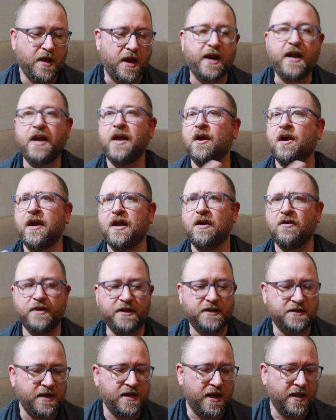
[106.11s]
And I
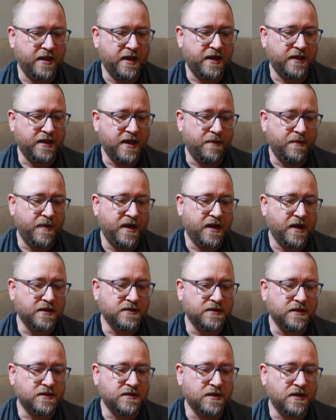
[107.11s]
only say it like that
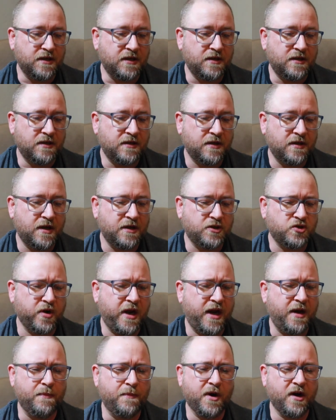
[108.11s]
because it's a
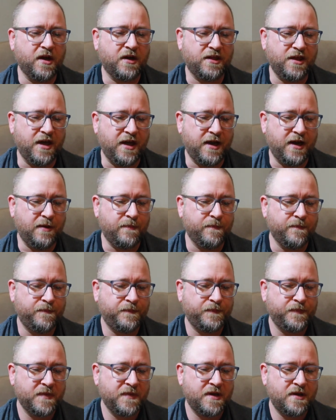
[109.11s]
trademark thing.
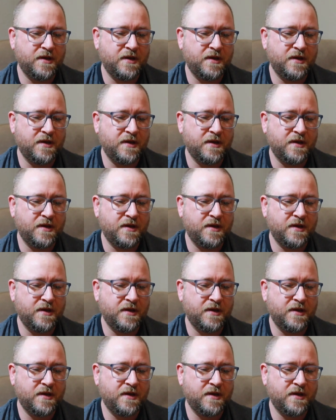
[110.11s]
